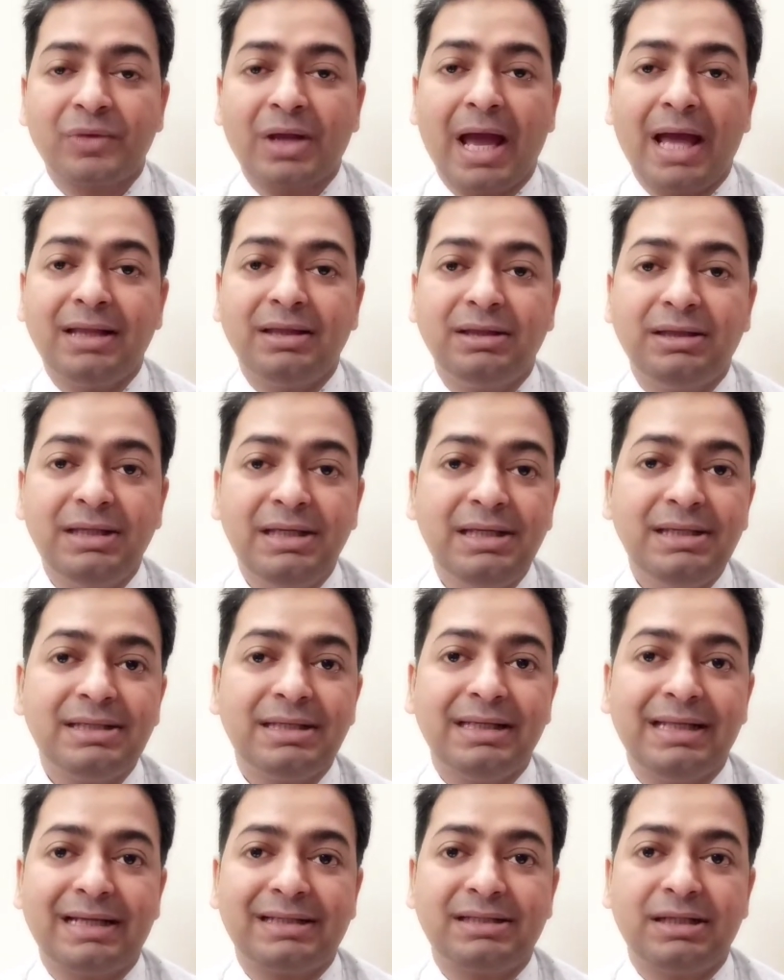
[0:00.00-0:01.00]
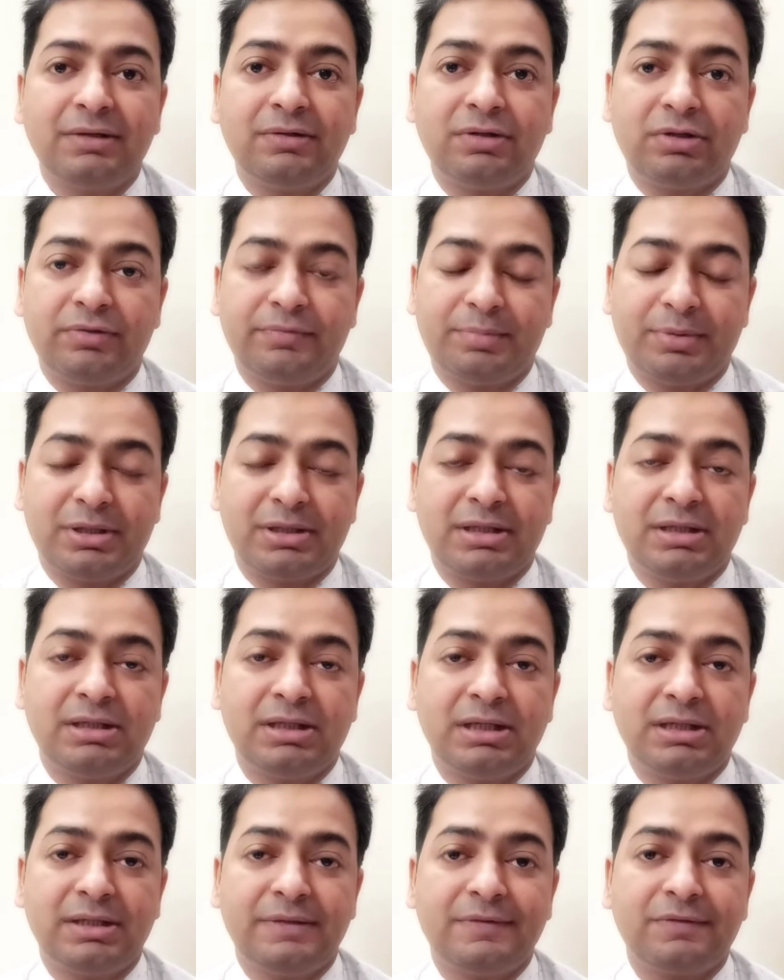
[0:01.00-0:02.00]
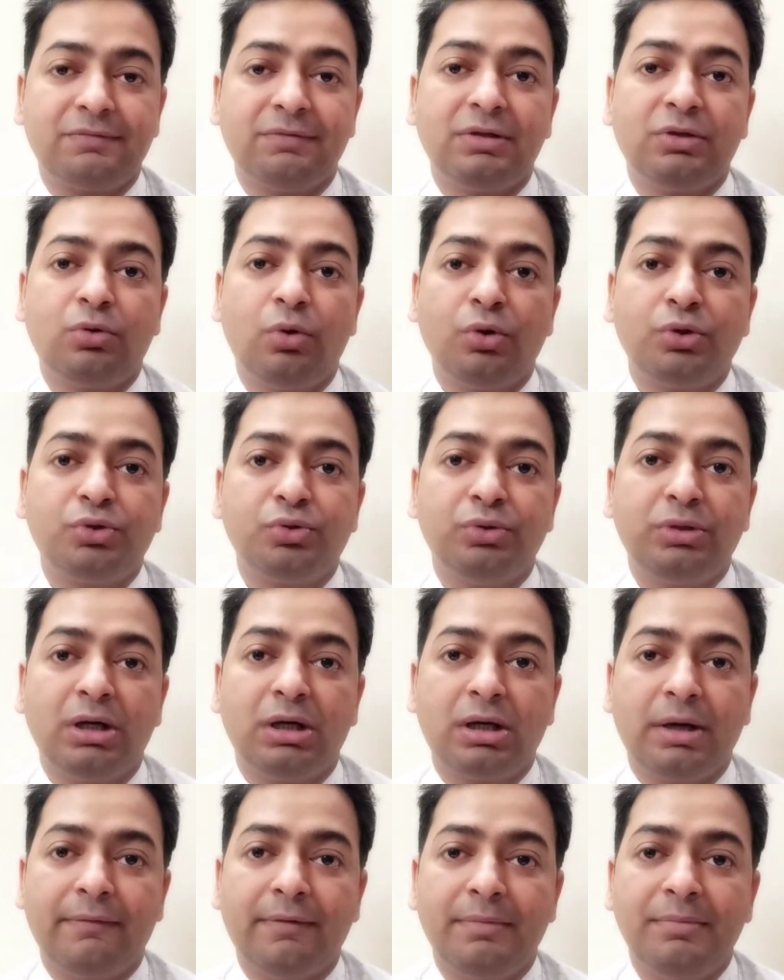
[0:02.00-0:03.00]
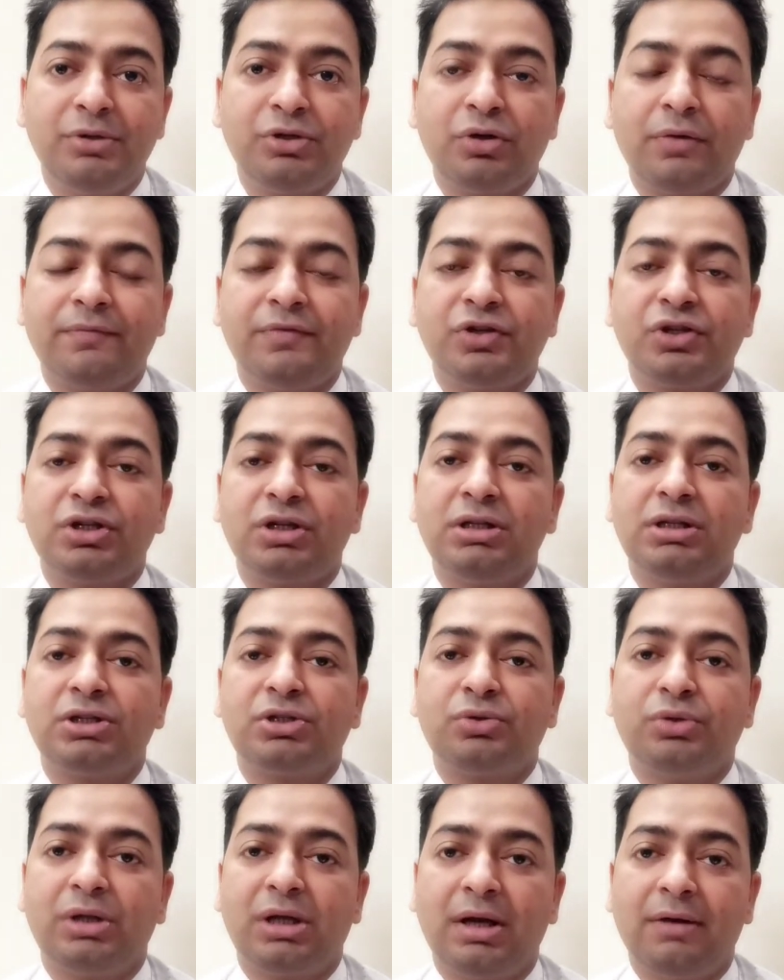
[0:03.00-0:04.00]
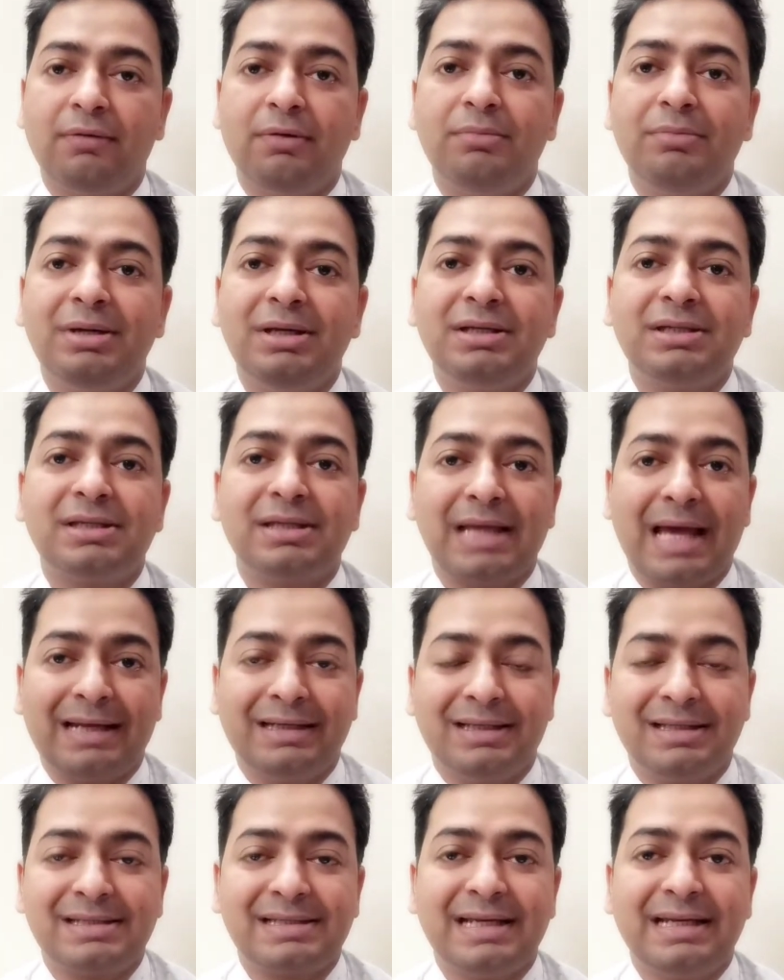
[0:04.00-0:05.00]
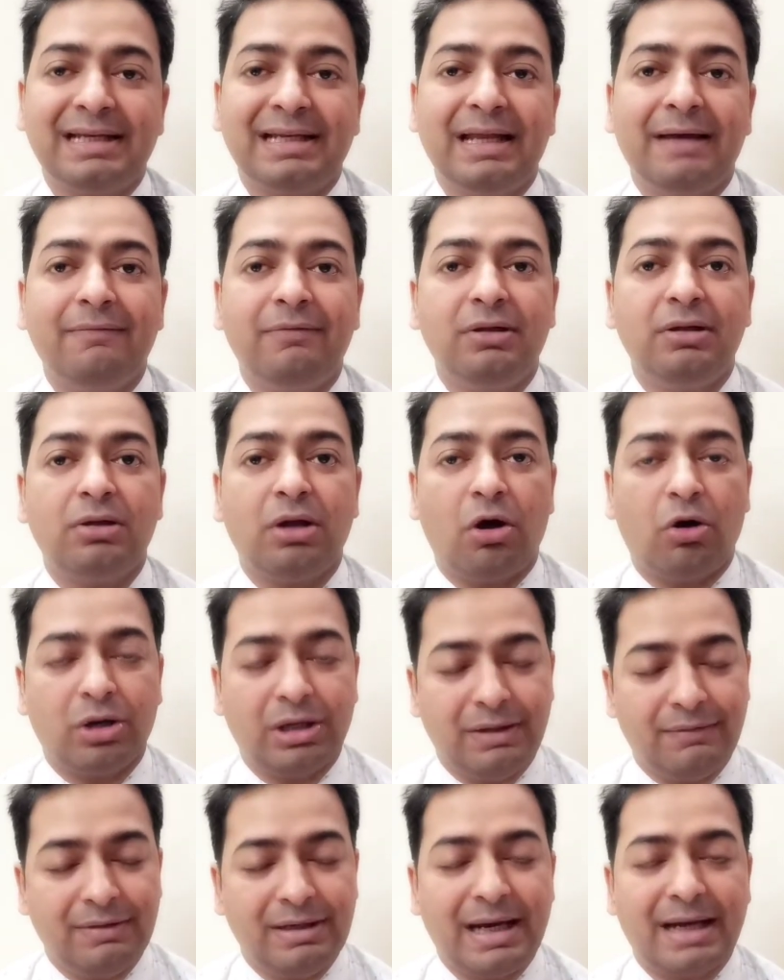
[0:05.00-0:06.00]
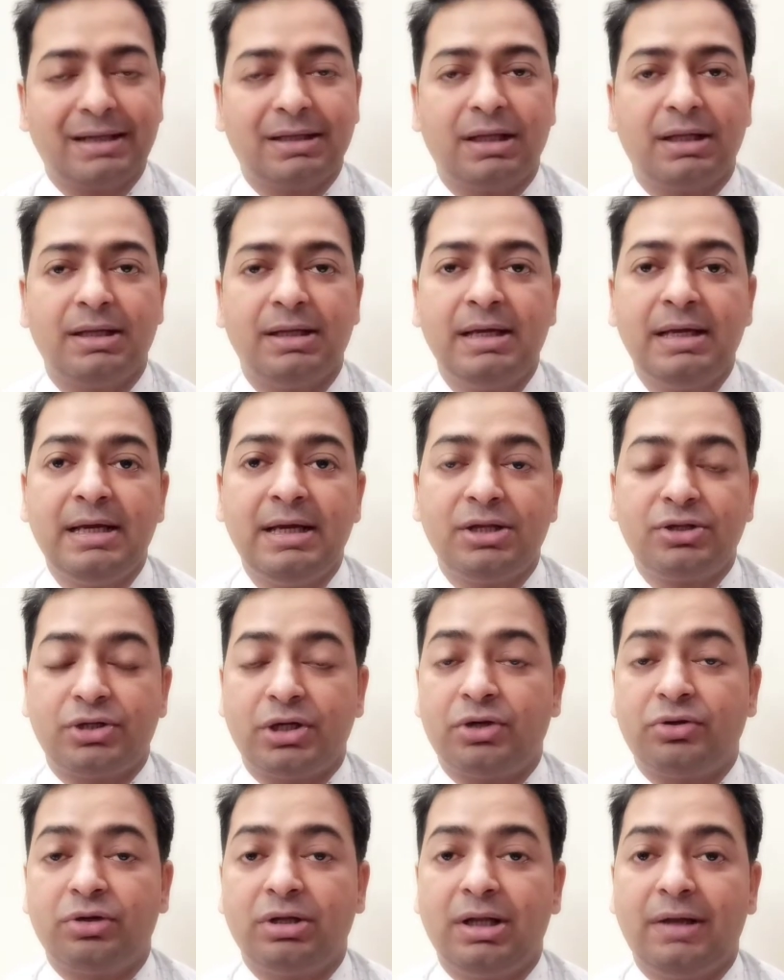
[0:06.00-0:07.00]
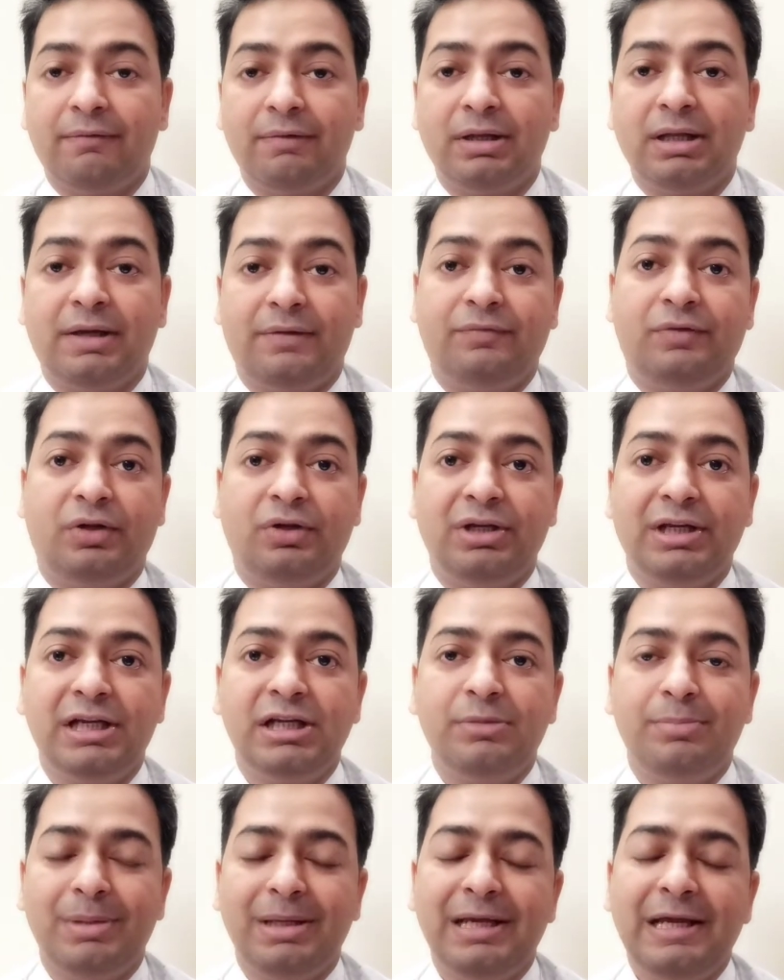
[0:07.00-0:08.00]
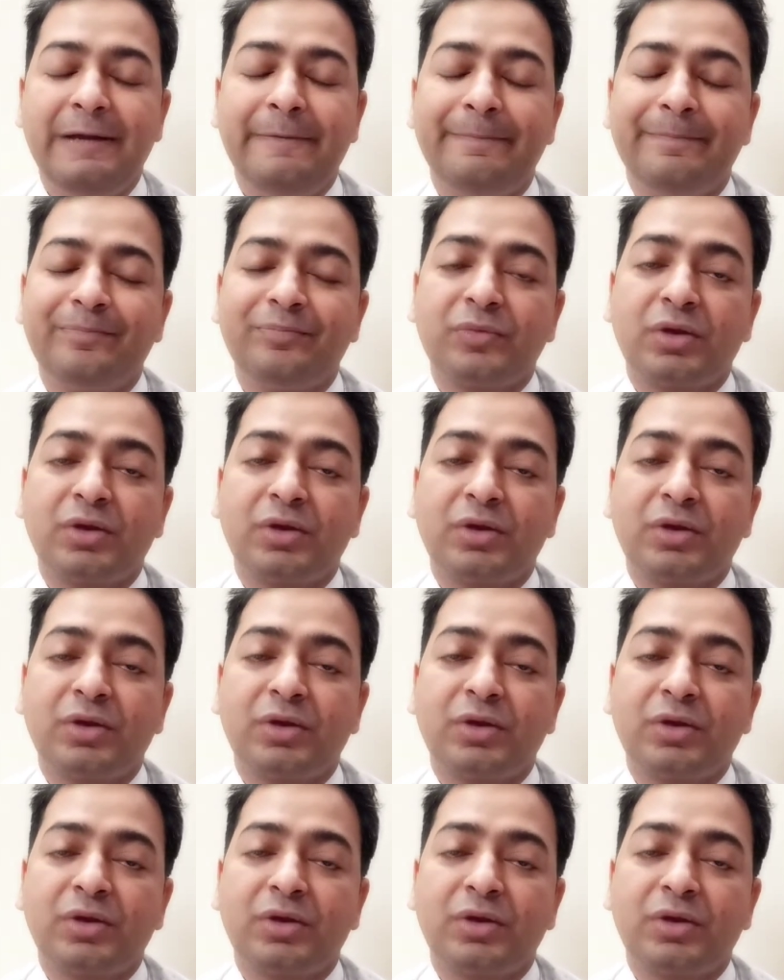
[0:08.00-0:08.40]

And these elected representatives will go to the government officials, to the governments at the state level or even at the central level if the need be,